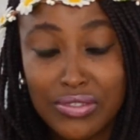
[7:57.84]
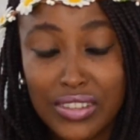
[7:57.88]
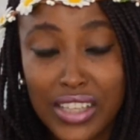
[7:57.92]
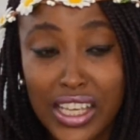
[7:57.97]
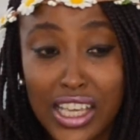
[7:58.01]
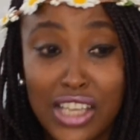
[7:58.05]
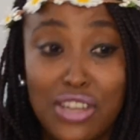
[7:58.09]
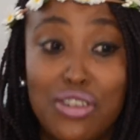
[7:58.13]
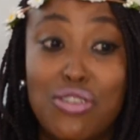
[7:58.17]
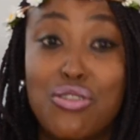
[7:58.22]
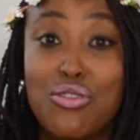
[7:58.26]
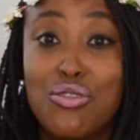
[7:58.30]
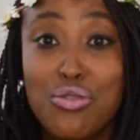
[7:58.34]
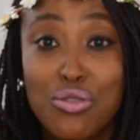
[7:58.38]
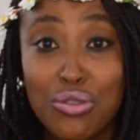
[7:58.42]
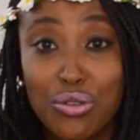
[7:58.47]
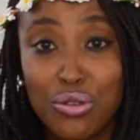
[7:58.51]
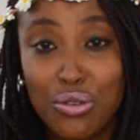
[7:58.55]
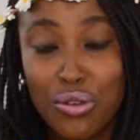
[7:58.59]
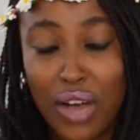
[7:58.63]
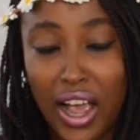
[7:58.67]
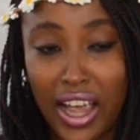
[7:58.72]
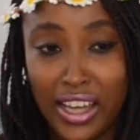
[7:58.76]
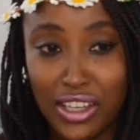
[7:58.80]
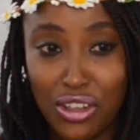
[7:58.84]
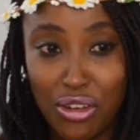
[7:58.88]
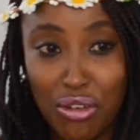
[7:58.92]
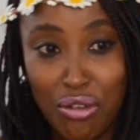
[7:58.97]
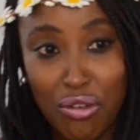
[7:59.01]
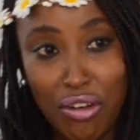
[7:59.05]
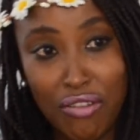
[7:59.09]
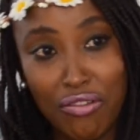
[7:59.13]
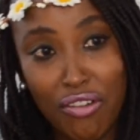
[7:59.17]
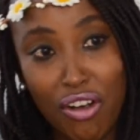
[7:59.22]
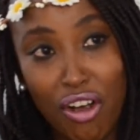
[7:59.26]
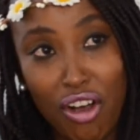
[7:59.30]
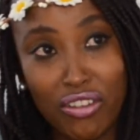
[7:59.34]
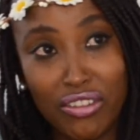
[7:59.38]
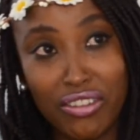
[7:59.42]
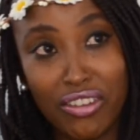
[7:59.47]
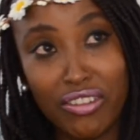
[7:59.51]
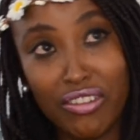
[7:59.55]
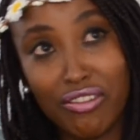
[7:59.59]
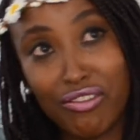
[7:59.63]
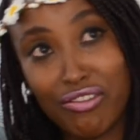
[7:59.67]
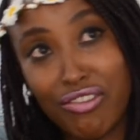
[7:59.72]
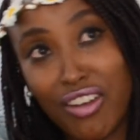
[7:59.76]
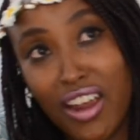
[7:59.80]
in all, I know I've gone
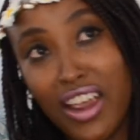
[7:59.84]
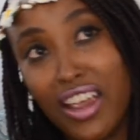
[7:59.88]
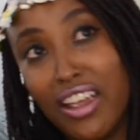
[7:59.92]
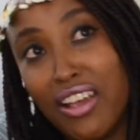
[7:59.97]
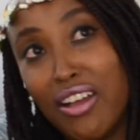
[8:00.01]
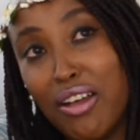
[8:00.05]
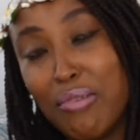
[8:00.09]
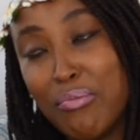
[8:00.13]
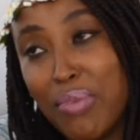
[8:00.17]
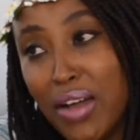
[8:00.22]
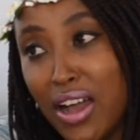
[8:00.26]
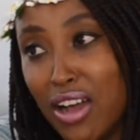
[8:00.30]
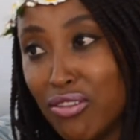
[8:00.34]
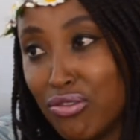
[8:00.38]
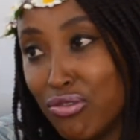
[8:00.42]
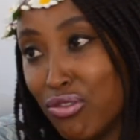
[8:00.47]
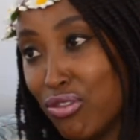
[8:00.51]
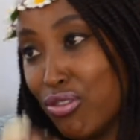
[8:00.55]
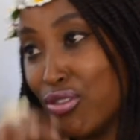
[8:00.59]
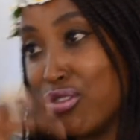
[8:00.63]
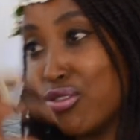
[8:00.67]
right about